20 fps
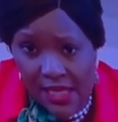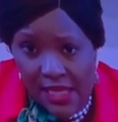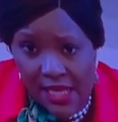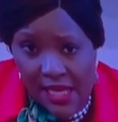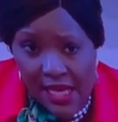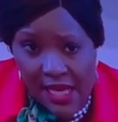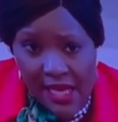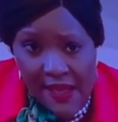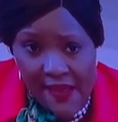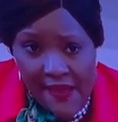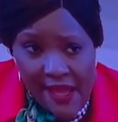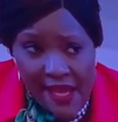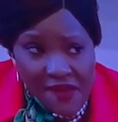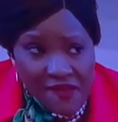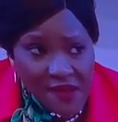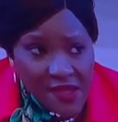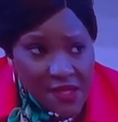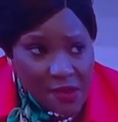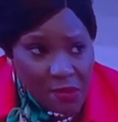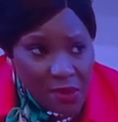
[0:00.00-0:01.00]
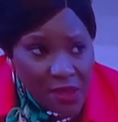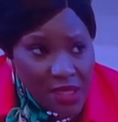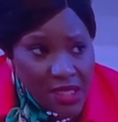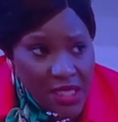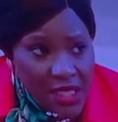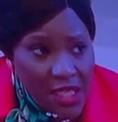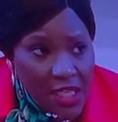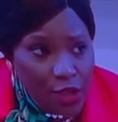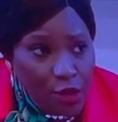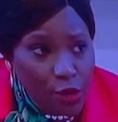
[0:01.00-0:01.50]
And that
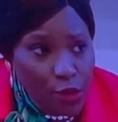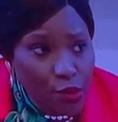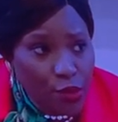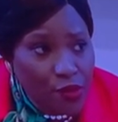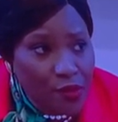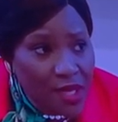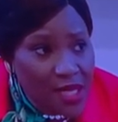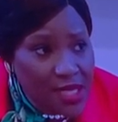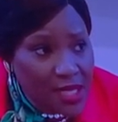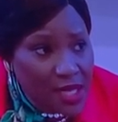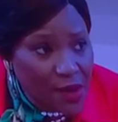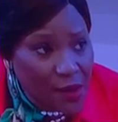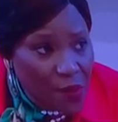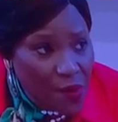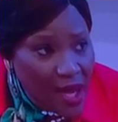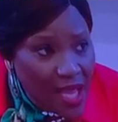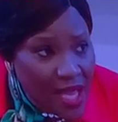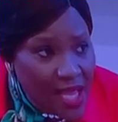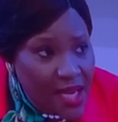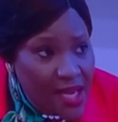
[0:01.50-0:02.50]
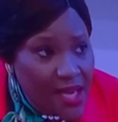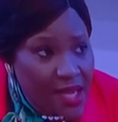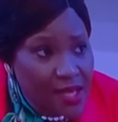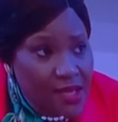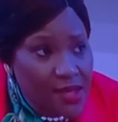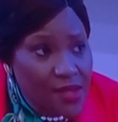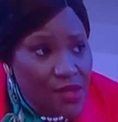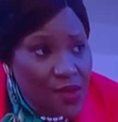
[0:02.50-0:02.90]
visibility includes raising awareness,